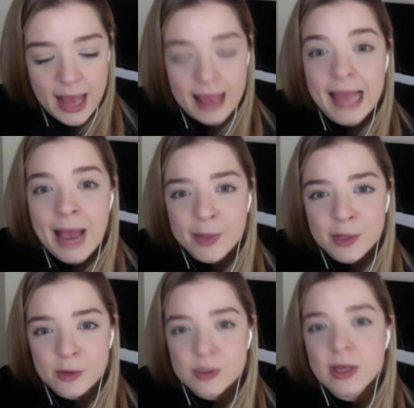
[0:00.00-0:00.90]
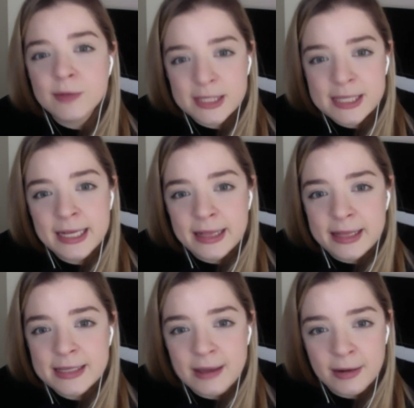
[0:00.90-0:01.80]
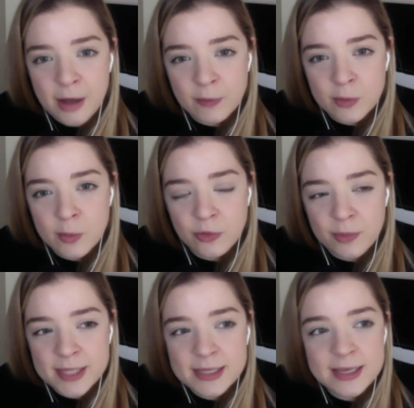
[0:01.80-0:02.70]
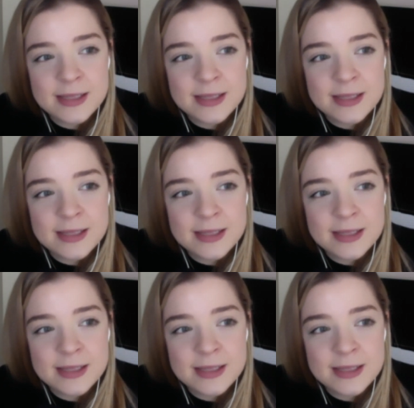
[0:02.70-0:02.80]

allowing yourself to sit in these uncomfortable spaces.